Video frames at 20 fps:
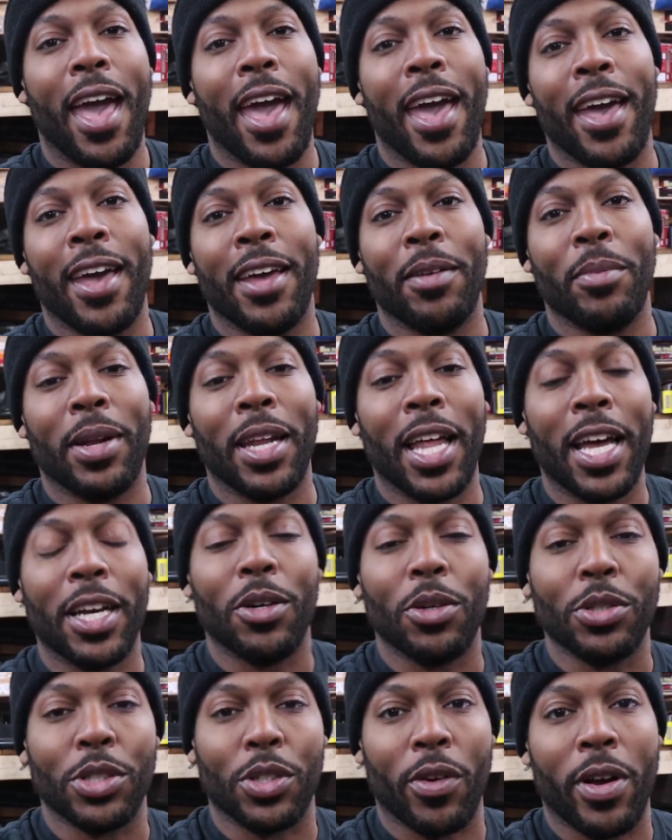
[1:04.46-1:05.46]
and my light
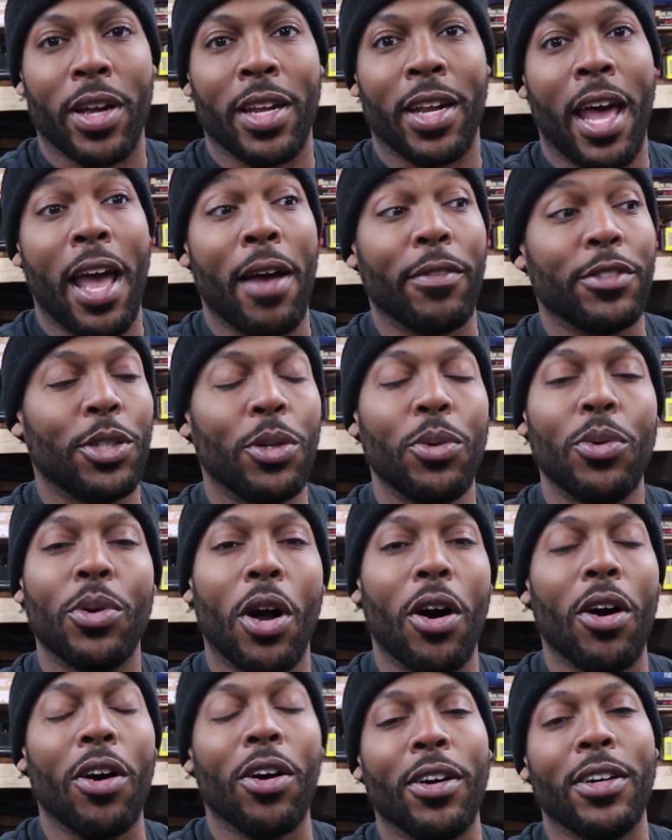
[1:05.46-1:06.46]
goes green. I have two
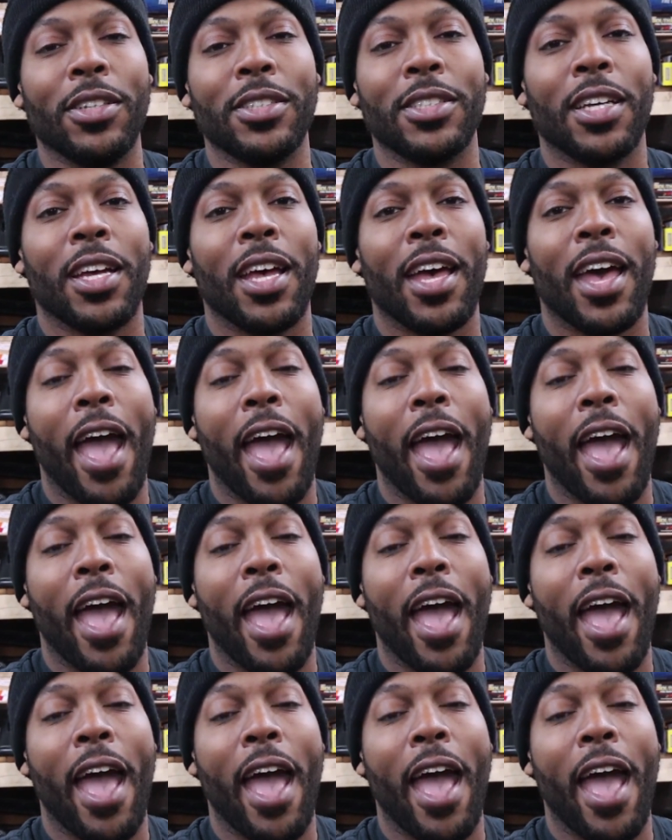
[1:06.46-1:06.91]
cars